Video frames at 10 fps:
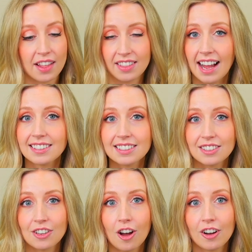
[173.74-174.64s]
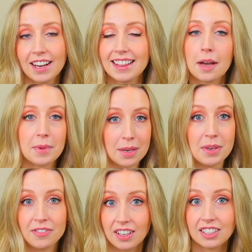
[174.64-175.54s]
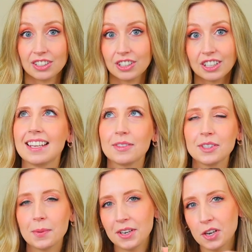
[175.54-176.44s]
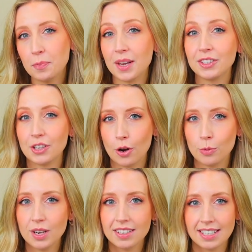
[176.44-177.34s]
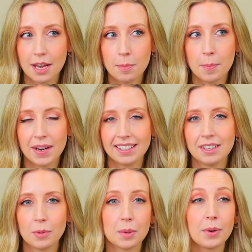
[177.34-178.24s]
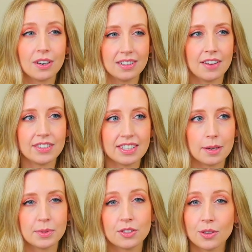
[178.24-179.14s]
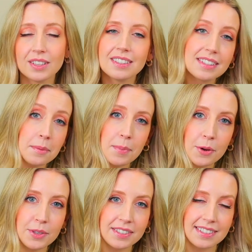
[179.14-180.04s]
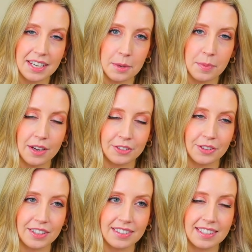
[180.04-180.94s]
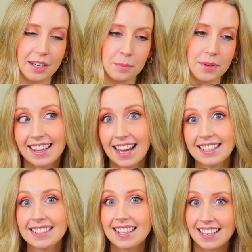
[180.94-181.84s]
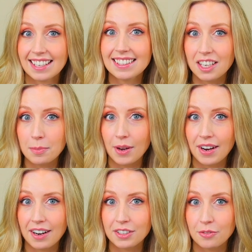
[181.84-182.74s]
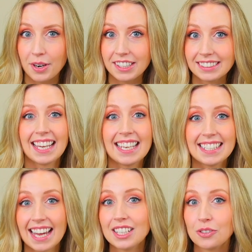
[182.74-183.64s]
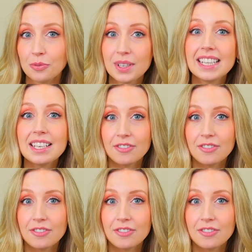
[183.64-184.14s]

that last as long and that make me feel as good. Now this one could have been its own tip, but I didn't want to put 11 tips. So this is a bonus tip under this tip. And is the nice thing about activewear is that it's really